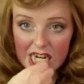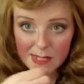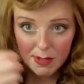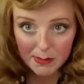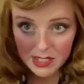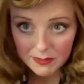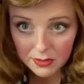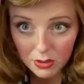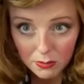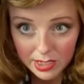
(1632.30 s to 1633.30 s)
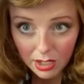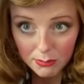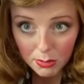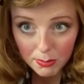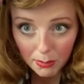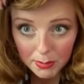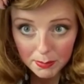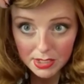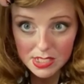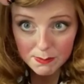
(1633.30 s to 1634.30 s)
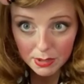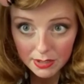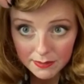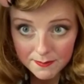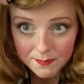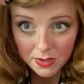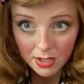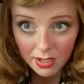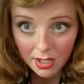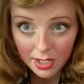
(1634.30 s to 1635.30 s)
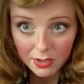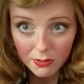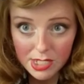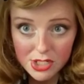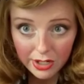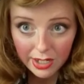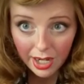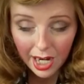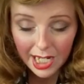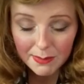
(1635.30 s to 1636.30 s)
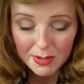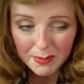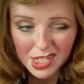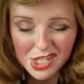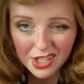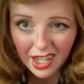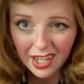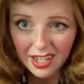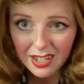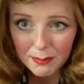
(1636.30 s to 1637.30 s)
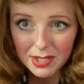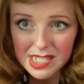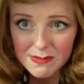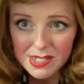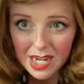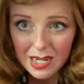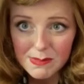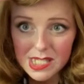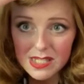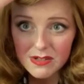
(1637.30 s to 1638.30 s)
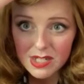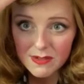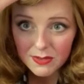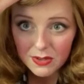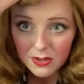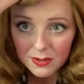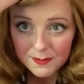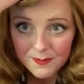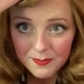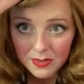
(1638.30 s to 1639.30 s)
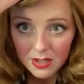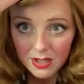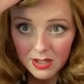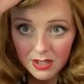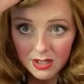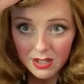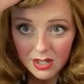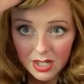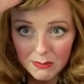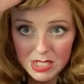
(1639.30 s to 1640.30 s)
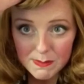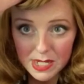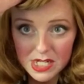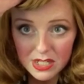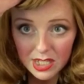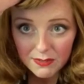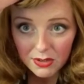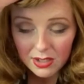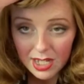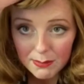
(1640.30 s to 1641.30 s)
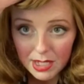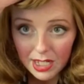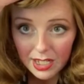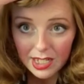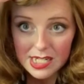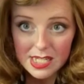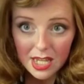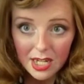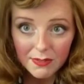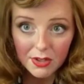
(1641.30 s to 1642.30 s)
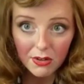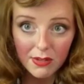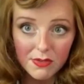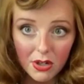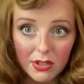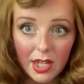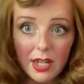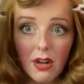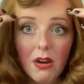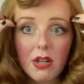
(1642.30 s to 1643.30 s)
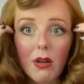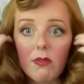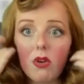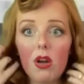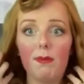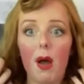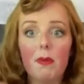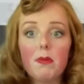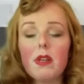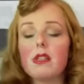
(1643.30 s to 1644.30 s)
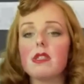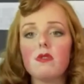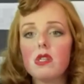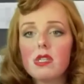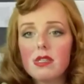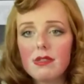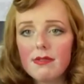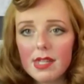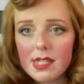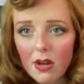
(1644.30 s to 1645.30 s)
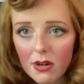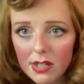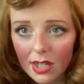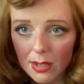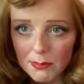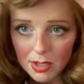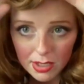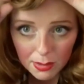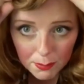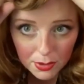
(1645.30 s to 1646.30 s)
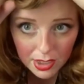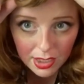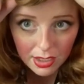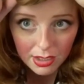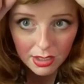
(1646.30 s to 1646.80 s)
definitely be difficult without more bobby pins, but, and you always try to hide them the best you can, but sometimes it's a little difficult, um, especially if you're like me, like I said, if you don't have dark hair and you have dark bobby pins, they're just, it's hard to get them completely